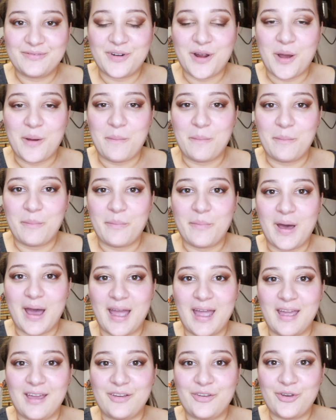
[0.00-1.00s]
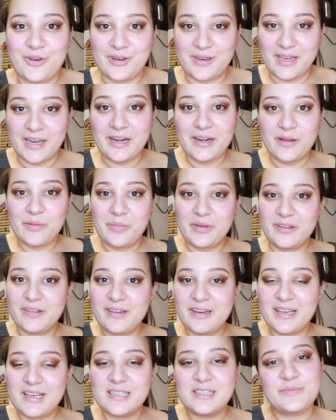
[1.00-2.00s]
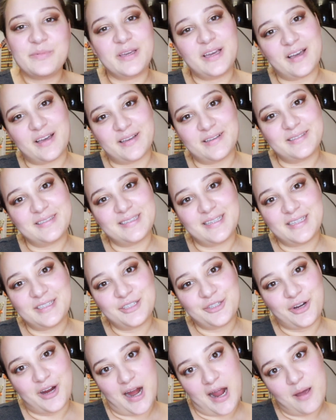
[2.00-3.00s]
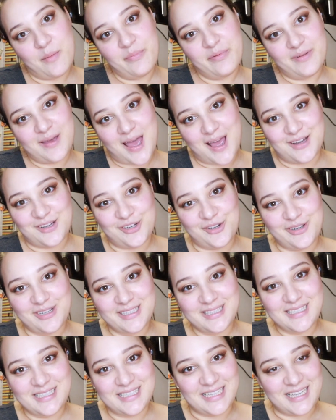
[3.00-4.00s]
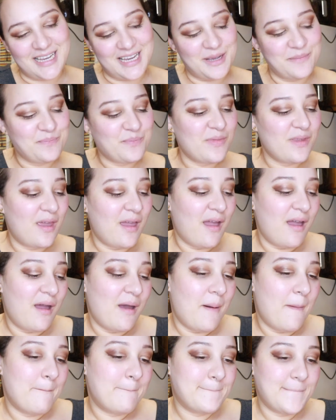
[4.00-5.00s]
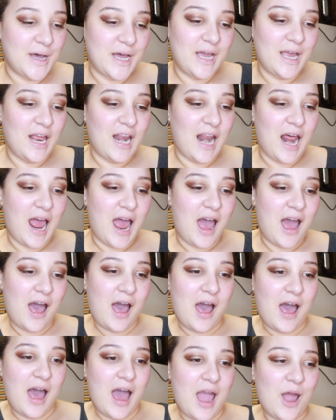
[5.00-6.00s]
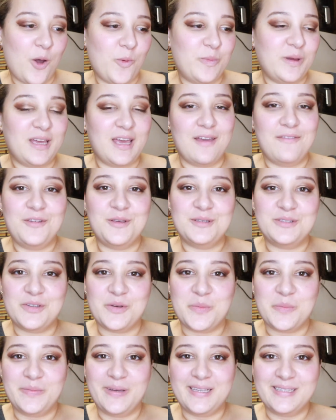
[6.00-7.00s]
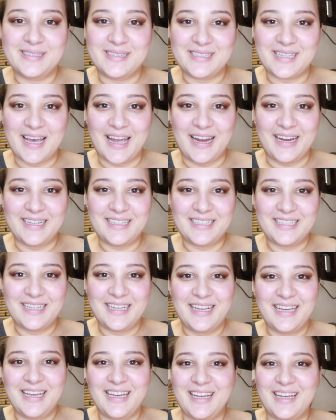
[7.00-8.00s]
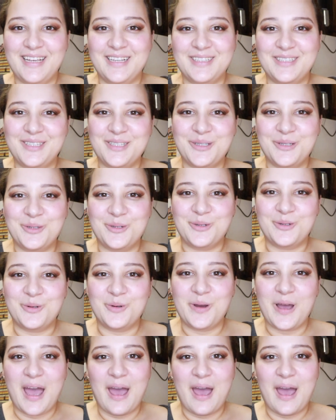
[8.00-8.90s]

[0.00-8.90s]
from my cooking abilities because it's crap, as you could see. But I hope it gave you some insight into